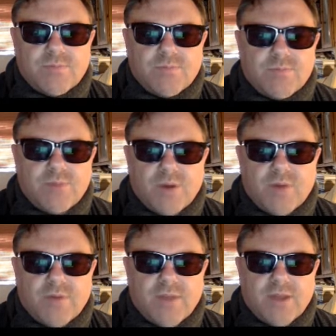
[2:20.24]
part of
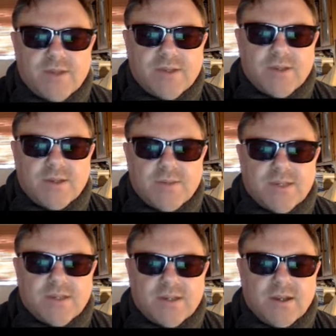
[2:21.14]
that
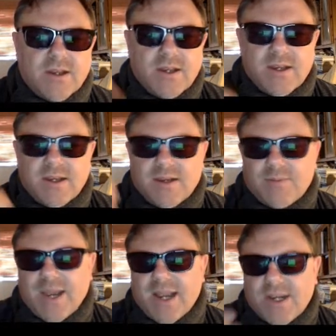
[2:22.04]
particular
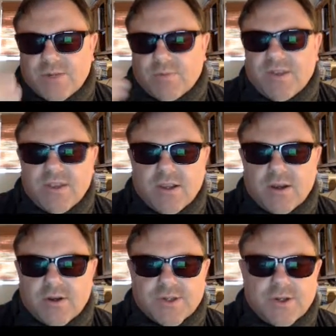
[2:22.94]
page within the
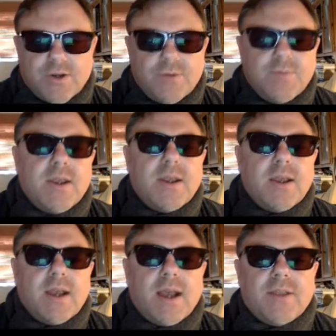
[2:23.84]
cartoon,
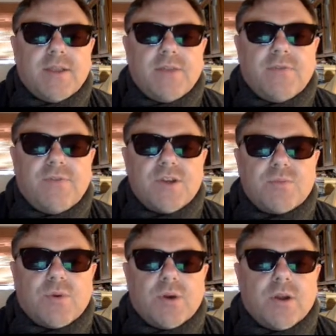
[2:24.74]
and then the finished
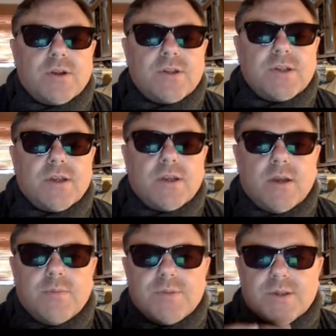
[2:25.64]
product
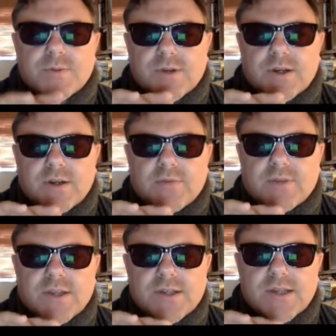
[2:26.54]
comes up straight after
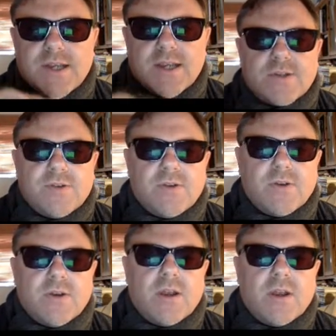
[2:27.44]
this here. you,
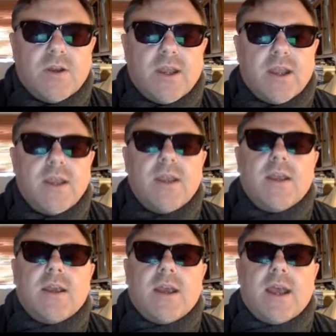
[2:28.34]
okay,
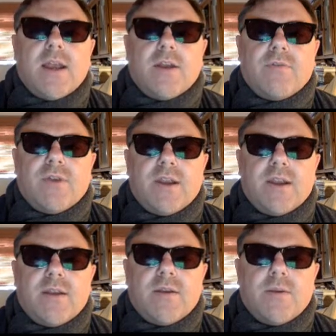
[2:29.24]
and I've written
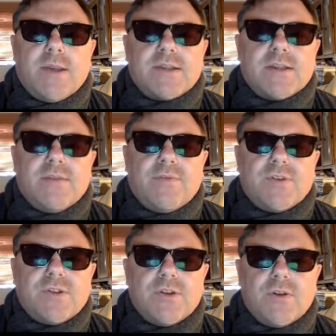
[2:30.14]
in masculine for
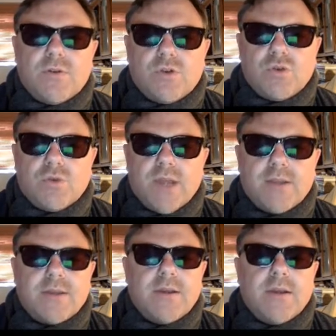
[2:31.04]
student,
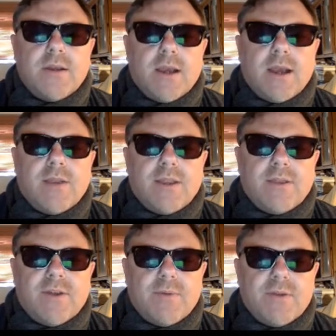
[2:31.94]
Student, and then the
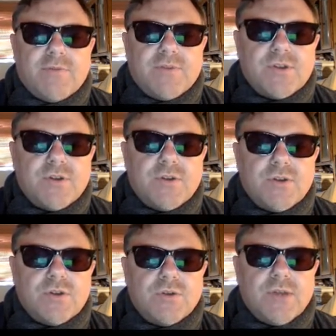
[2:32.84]
feminine for student,
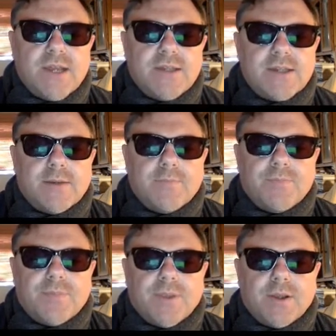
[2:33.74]
Studentin.
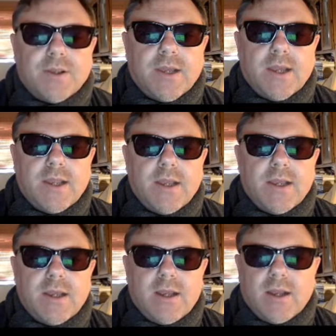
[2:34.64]
Okay,
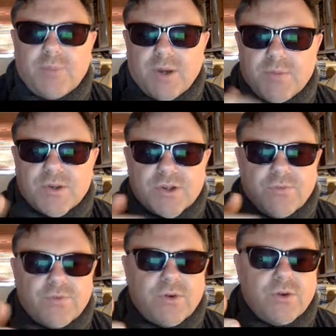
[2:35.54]
and I've pretty much gone
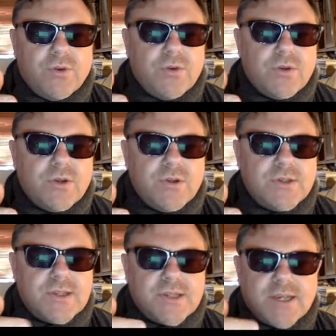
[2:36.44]
through using
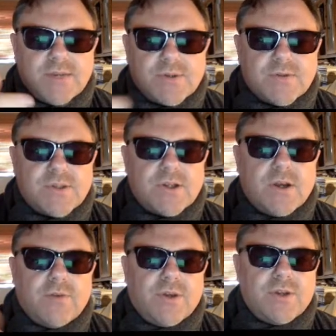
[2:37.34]
the same sort of style
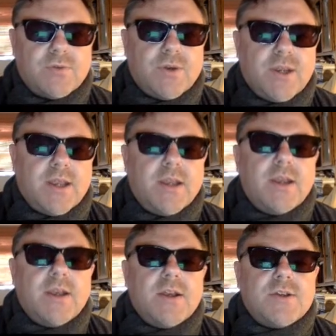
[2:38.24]
for each one here.
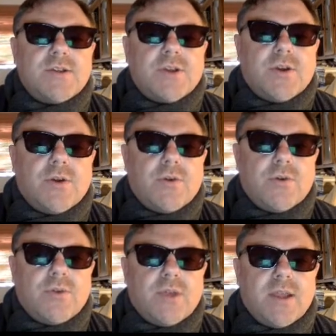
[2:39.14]
So
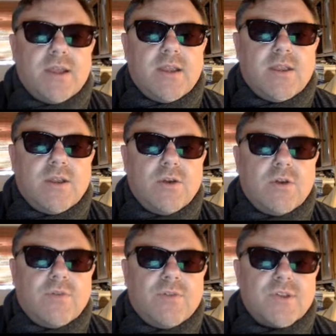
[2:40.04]
the look
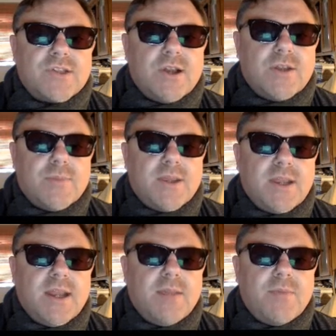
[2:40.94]
of the slide at the
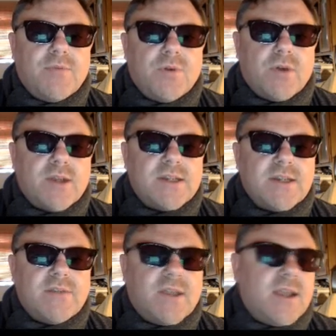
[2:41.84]
beginning before I write
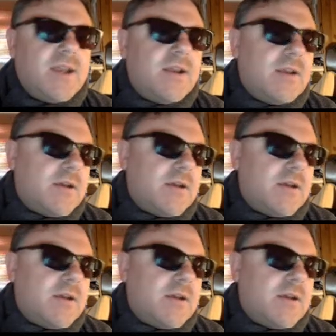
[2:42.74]
anything in,